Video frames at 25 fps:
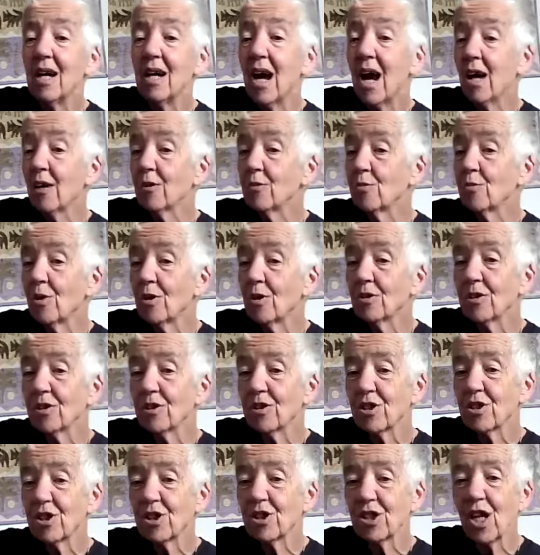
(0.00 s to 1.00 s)
And what
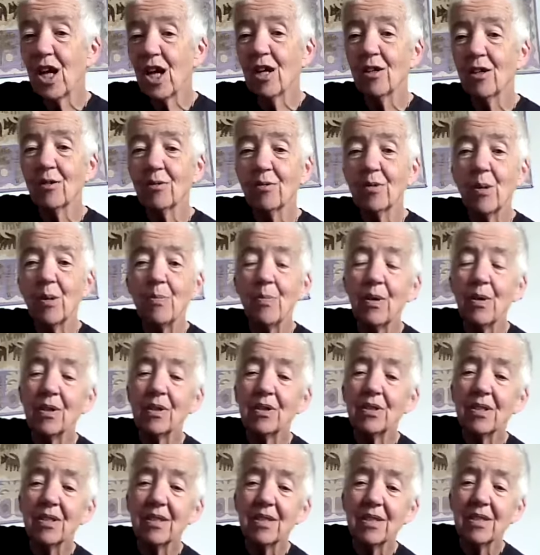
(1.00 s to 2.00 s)
shall we put
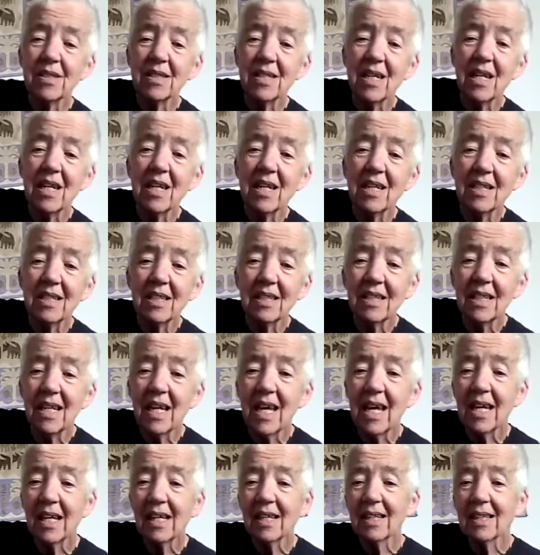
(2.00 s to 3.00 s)
in
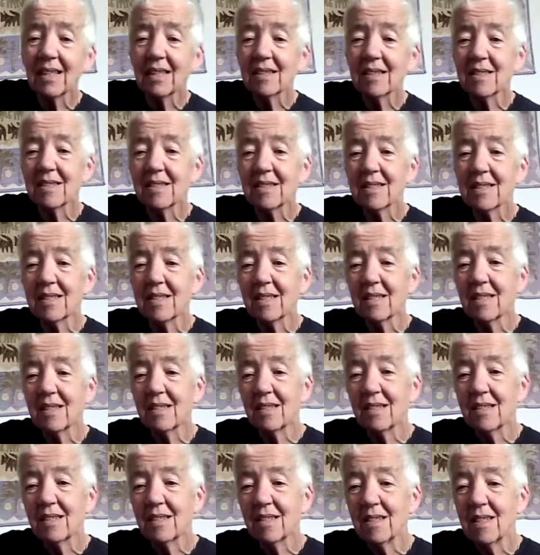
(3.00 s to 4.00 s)
next?
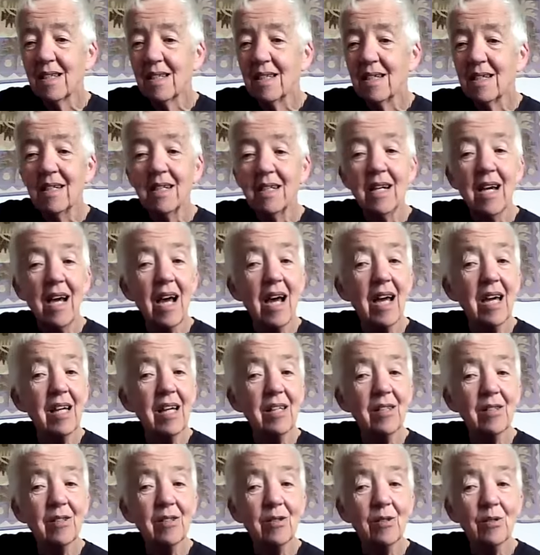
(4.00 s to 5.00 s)

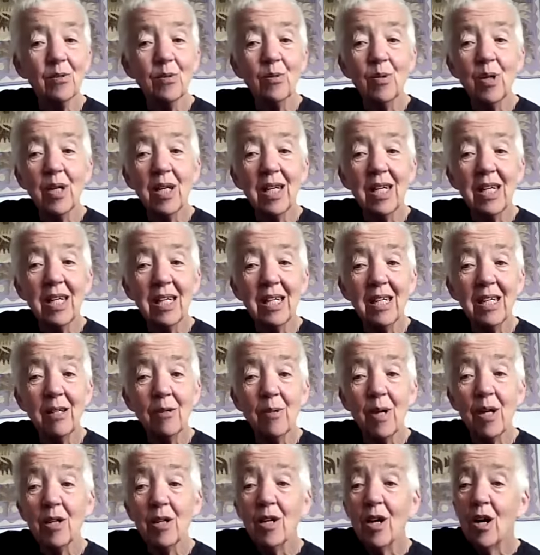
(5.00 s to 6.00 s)
And we
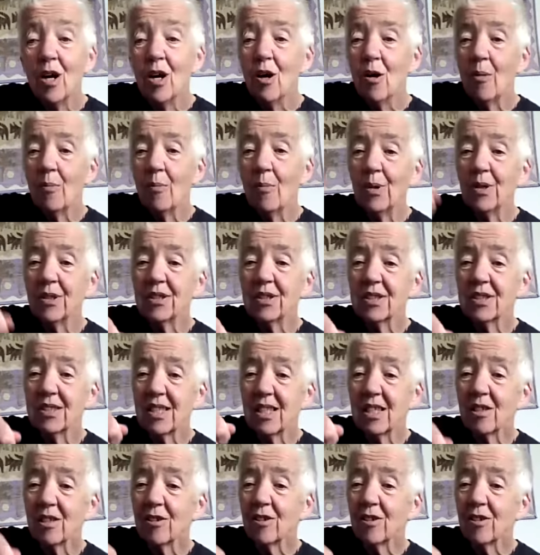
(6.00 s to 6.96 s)
will put in